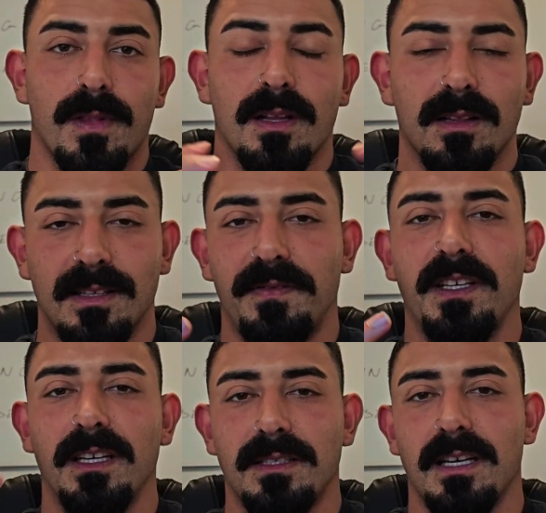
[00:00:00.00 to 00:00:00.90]

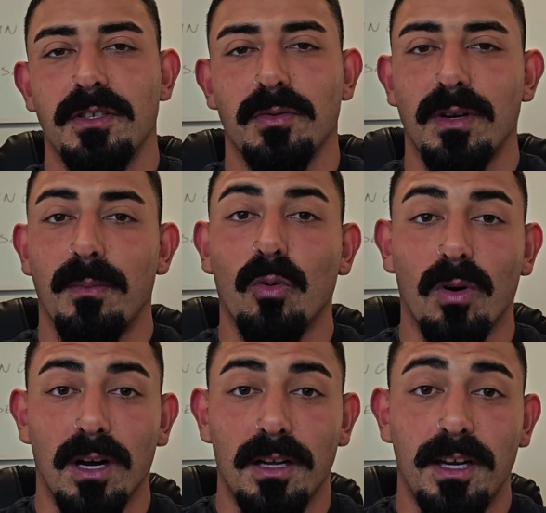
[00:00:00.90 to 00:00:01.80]
Lifting essential number
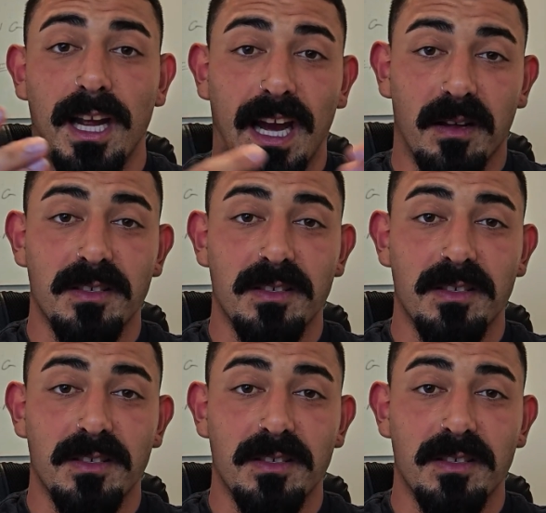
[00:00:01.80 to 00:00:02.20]
one, how